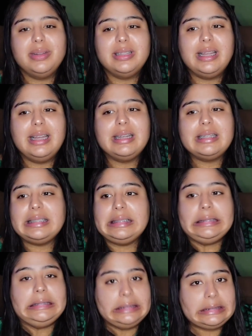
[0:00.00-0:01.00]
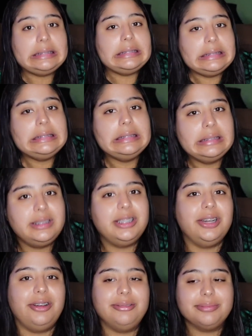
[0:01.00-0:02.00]
like, you
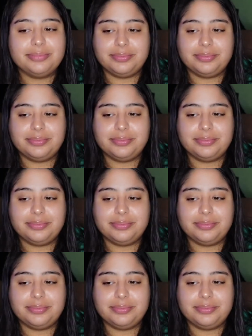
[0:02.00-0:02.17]
know,